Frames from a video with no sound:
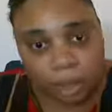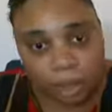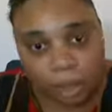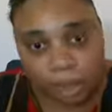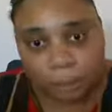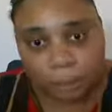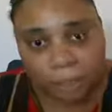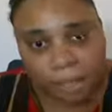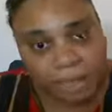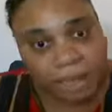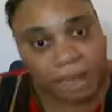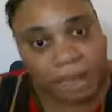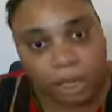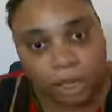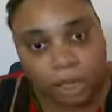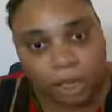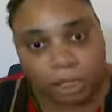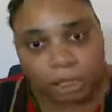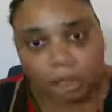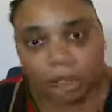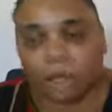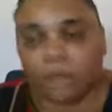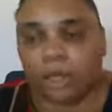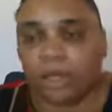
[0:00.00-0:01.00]
up
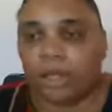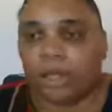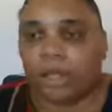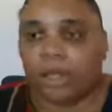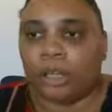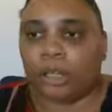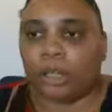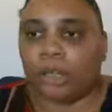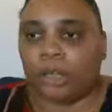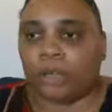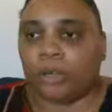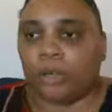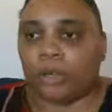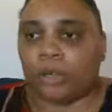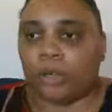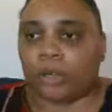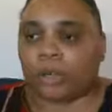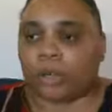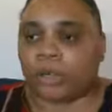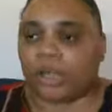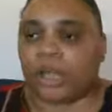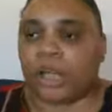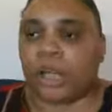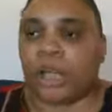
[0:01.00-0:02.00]
here You know what
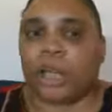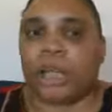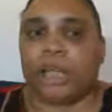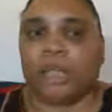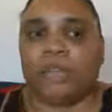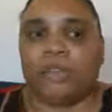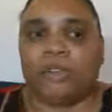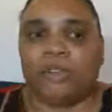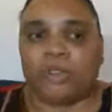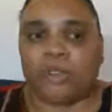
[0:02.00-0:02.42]
I'm saying?